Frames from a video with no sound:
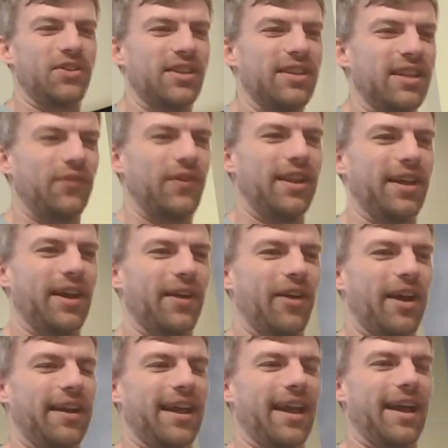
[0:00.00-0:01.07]
watching this
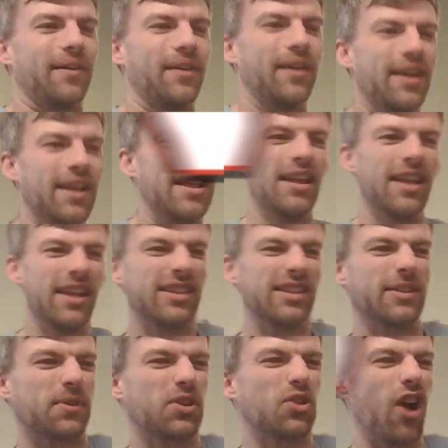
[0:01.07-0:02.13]
video right now.
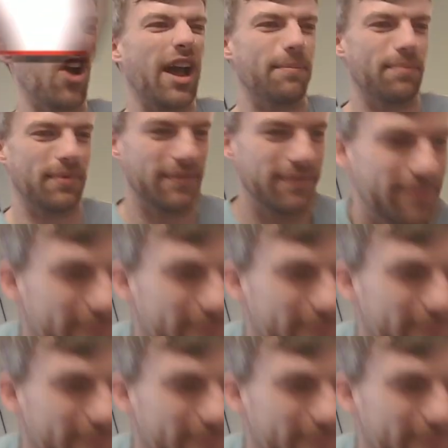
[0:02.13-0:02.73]
Subscribe.